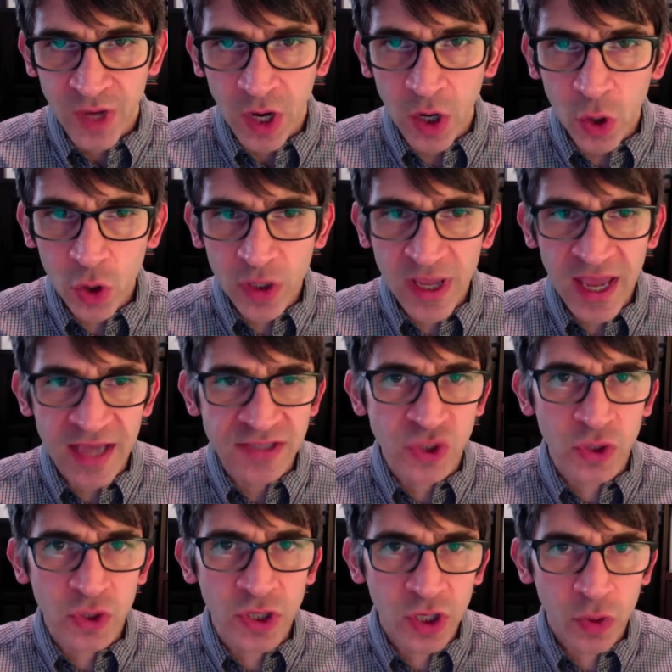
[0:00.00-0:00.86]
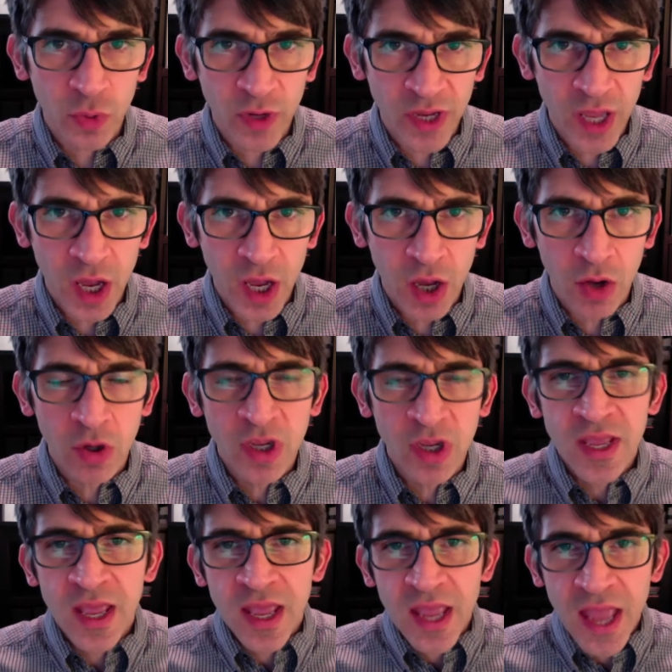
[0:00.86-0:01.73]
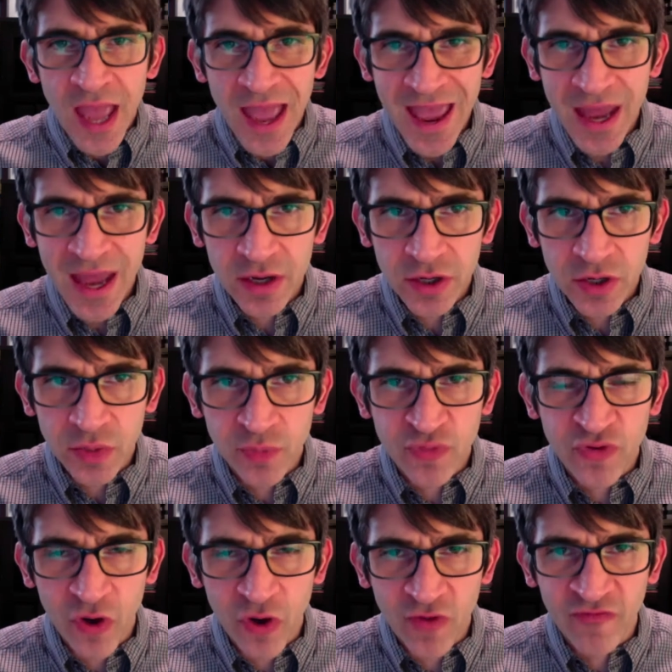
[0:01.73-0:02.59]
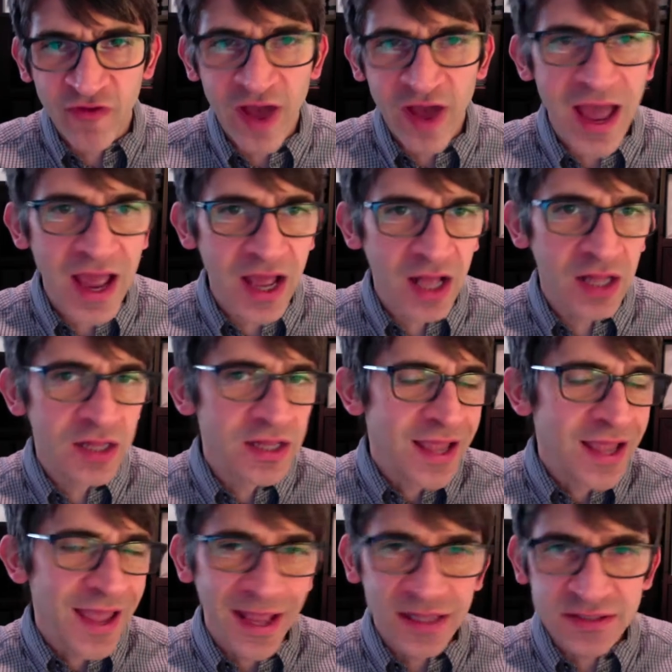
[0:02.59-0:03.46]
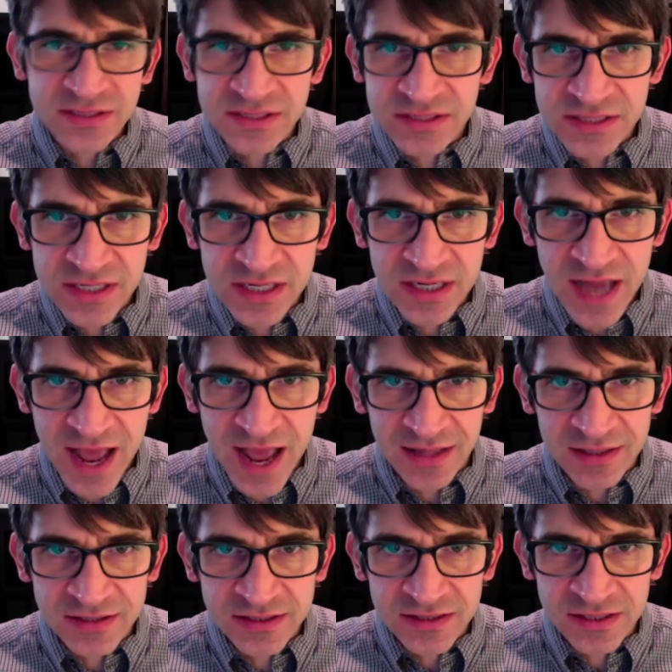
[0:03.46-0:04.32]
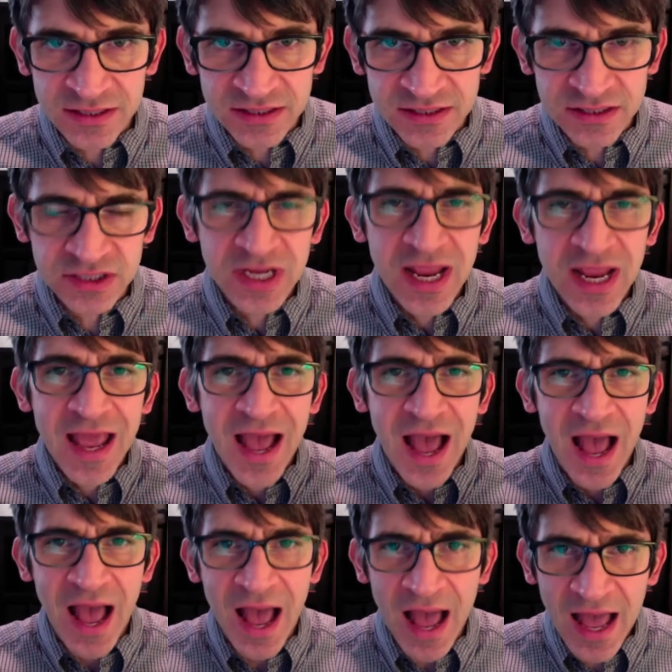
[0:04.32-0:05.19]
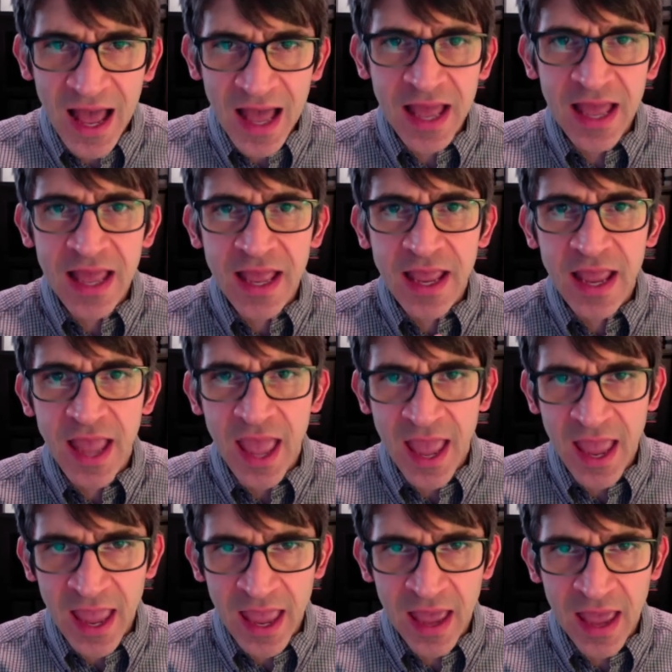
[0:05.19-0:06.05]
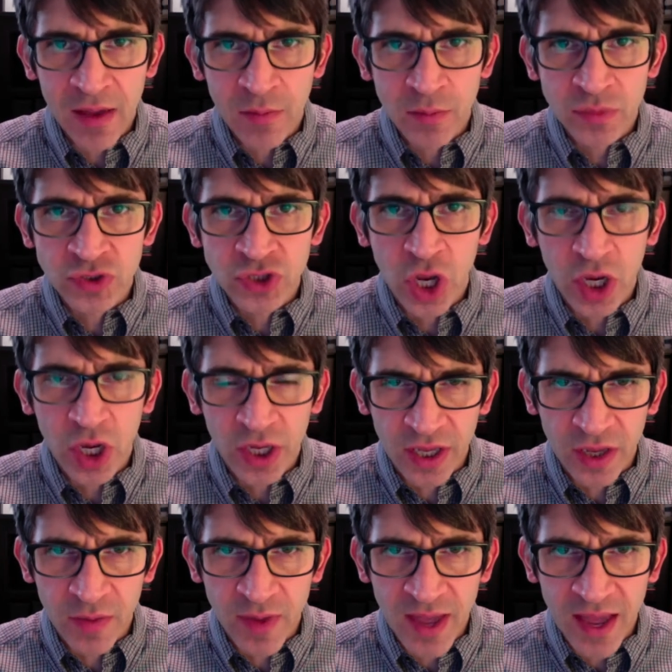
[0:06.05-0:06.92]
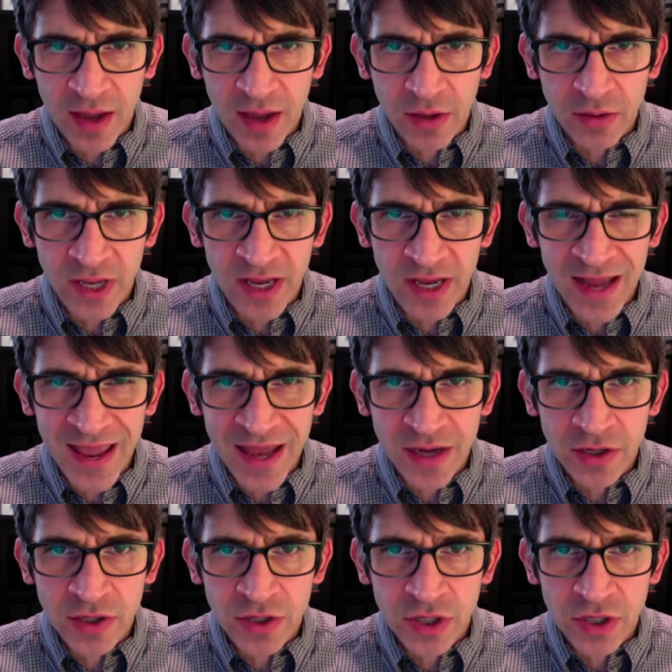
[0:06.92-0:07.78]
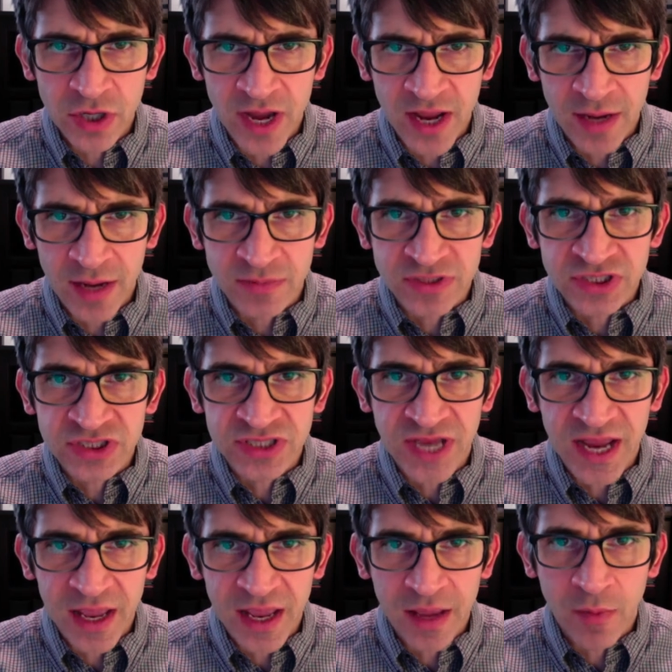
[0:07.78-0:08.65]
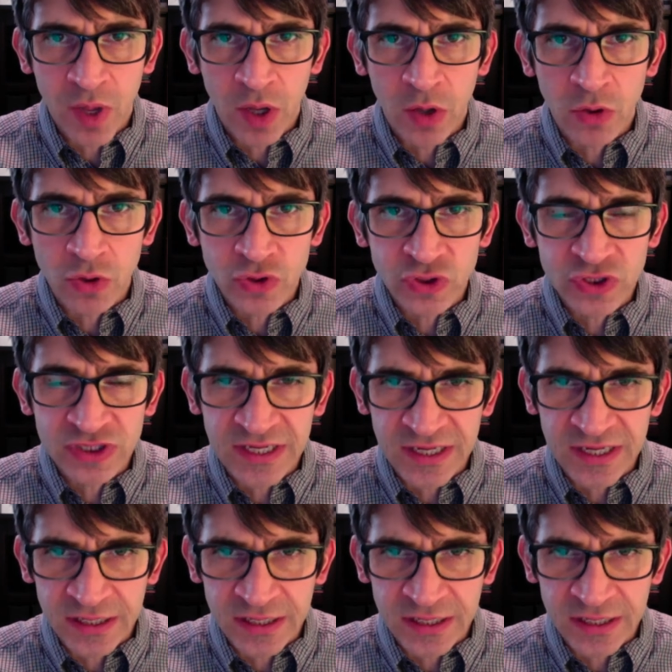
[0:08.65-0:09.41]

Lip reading: Okay, so here we go. Editor profile and scene analysis. I am talking about an editor named Sam Osteen.